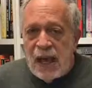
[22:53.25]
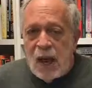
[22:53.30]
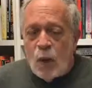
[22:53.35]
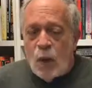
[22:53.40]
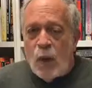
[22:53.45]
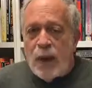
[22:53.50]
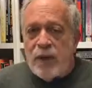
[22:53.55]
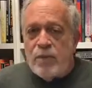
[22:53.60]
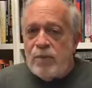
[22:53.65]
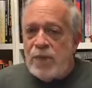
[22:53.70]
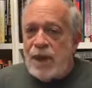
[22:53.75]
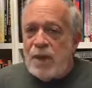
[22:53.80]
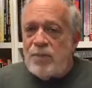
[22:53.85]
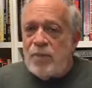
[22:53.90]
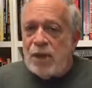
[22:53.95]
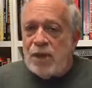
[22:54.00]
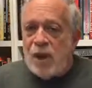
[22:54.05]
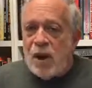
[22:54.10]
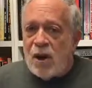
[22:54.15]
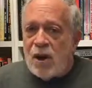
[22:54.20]
When
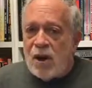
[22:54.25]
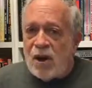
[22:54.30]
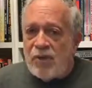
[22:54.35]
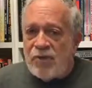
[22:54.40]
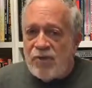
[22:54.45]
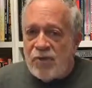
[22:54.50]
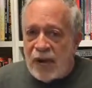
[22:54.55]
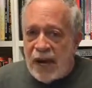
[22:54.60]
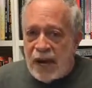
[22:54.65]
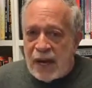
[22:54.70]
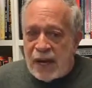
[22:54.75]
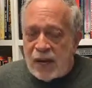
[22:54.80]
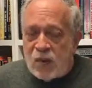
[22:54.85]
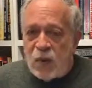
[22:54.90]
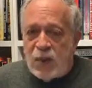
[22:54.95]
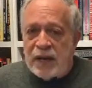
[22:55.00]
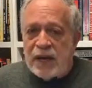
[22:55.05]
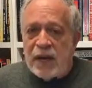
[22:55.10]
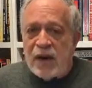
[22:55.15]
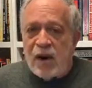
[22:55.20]
people are afraid,
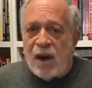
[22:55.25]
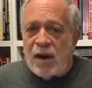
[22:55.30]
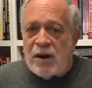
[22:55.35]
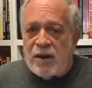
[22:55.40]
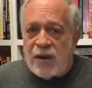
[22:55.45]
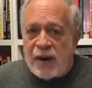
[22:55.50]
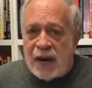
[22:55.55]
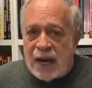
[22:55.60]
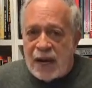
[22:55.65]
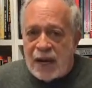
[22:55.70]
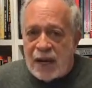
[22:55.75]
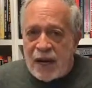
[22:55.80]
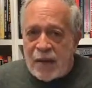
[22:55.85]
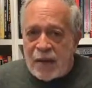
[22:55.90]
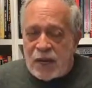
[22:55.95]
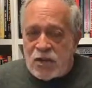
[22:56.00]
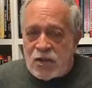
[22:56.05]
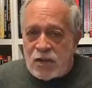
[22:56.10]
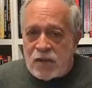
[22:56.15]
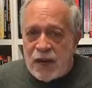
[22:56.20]
when they are under
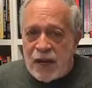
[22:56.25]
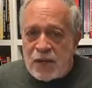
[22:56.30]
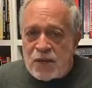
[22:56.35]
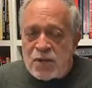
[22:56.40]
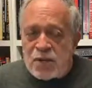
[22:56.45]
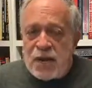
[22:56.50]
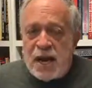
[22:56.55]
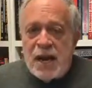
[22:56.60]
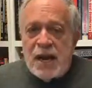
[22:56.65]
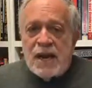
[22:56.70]
economic stress,